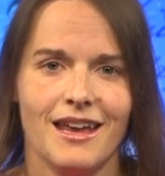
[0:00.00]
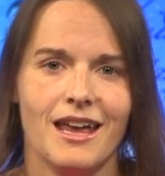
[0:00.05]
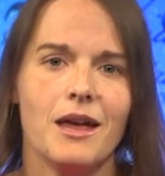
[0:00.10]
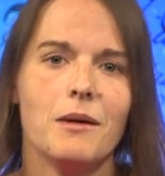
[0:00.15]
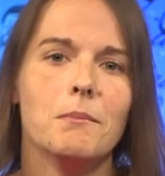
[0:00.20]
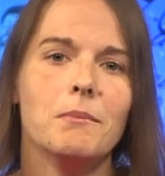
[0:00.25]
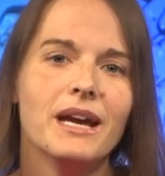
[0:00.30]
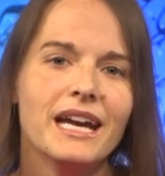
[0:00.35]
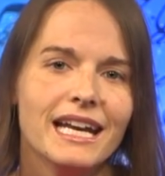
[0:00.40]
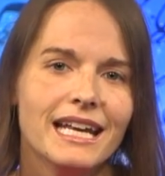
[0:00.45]

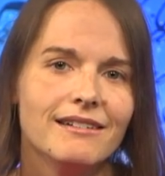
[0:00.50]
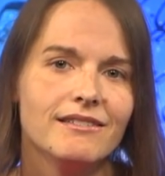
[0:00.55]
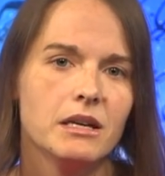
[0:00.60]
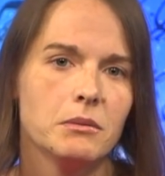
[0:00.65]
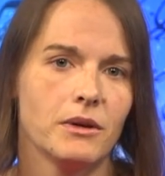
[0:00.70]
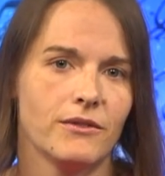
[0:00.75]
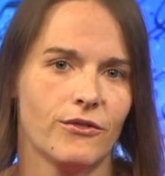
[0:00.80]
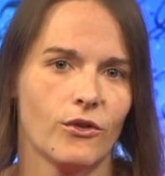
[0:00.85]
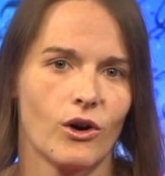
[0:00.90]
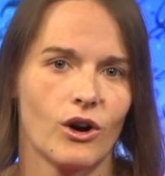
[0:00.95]
Immediately
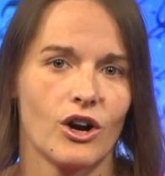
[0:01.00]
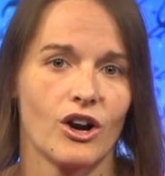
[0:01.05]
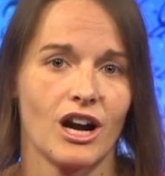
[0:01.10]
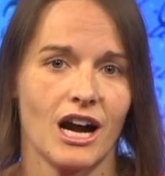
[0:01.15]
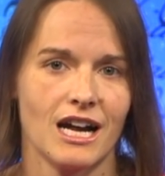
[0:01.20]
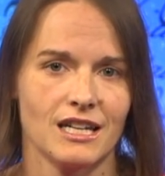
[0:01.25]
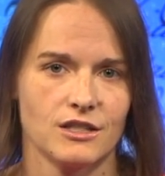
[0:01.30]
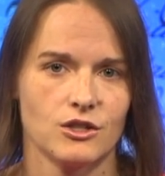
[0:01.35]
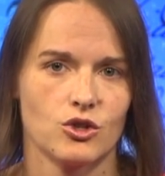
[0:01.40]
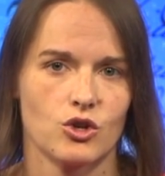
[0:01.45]
before her
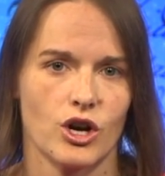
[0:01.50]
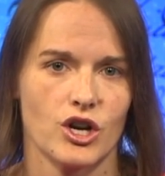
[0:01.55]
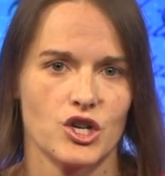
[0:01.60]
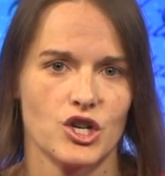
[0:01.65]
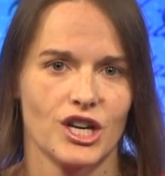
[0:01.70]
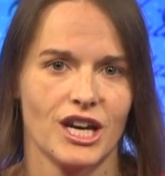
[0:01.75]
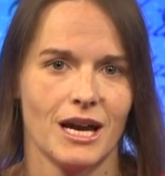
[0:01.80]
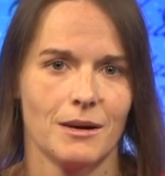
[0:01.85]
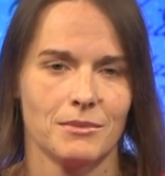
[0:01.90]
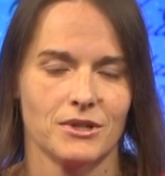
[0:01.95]

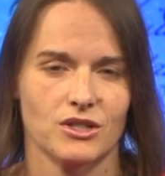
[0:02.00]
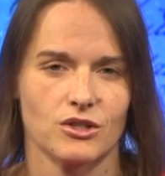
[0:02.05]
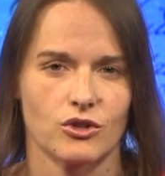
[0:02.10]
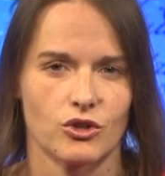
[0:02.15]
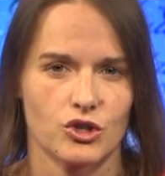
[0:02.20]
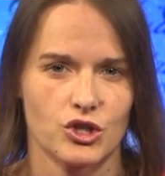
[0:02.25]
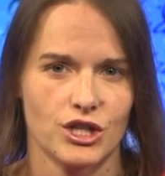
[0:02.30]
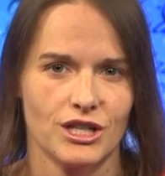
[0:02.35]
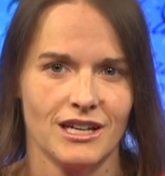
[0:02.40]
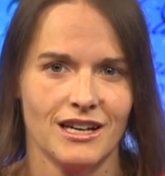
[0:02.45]
concentration camp
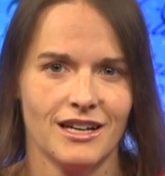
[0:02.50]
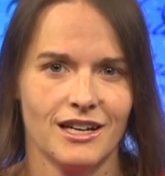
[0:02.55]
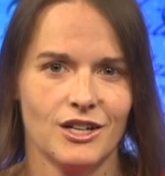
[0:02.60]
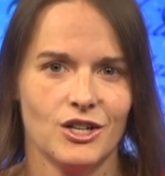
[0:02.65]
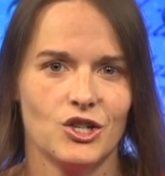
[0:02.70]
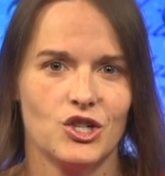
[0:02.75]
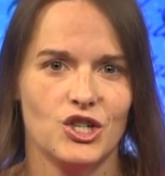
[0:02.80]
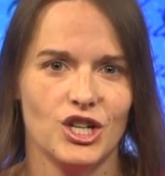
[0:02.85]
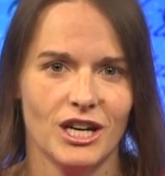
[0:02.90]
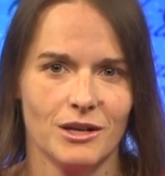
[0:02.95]
assertion,
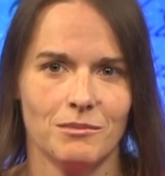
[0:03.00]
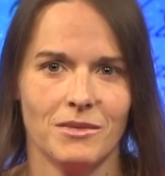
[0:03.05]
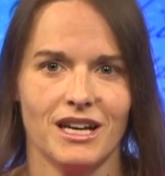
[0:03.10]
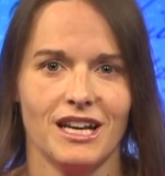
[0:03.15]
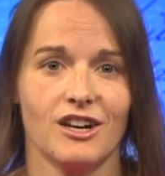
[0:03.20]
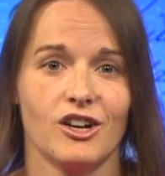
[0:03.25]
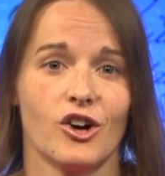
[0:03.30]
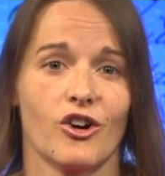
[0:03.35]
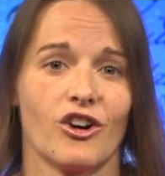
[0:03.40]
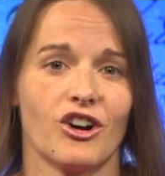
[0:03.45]
she
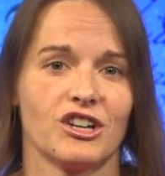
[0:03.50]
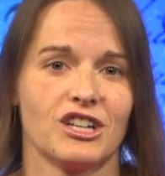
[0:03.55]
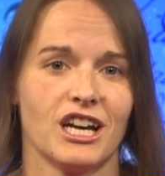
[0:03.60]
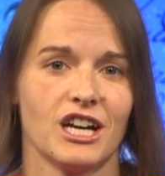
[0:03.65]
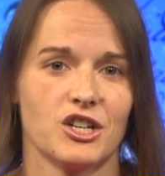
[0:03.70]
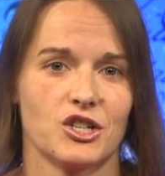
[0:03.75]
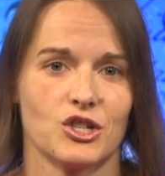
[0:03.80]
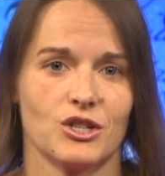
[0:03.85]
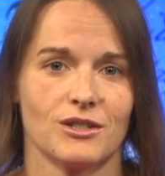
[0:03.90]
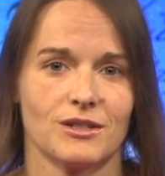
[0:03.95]
admitted her
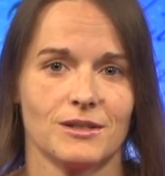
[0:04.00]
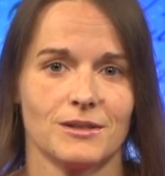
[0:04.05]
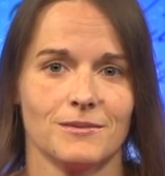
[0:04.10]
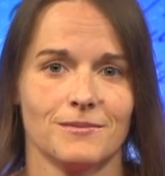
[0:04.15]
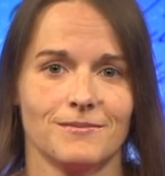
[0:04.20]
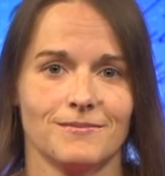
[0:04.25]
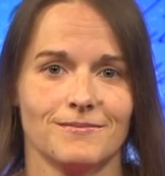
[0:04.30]
intentions.